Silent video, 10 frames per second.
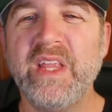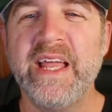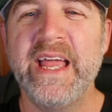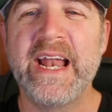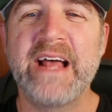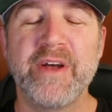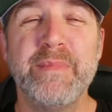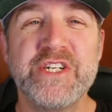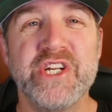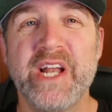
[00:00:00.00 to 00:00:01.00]
And as I
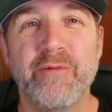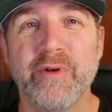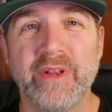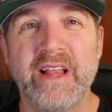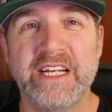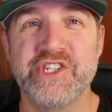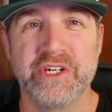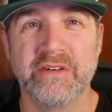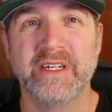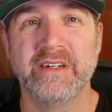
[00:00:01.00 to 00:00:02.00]
mentioned, I really like
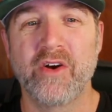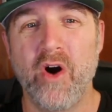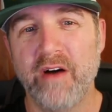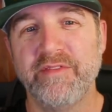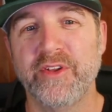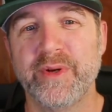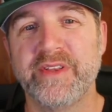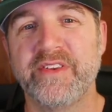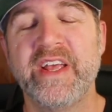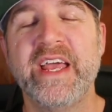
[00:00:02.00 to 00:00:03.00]
Jira and
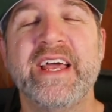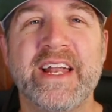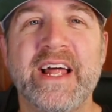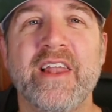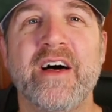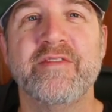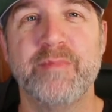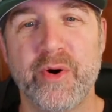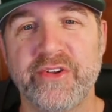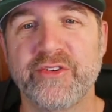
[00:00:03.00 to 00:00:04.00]
Confluence, and I love
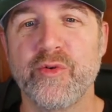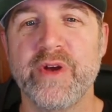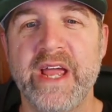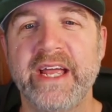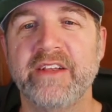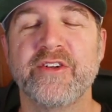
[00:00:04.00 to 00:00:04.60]
Modus Create.